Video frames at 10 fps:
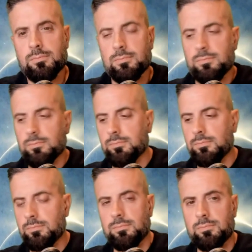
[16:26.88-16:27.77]

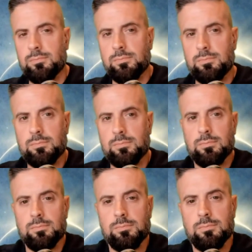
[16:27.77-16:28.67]

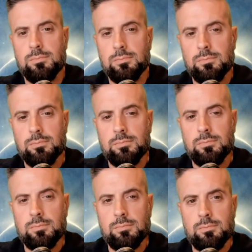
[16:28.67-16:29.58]

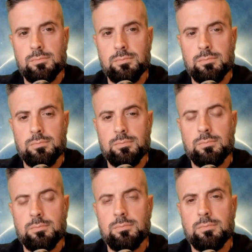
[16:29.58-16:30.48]
This person isn't speaking.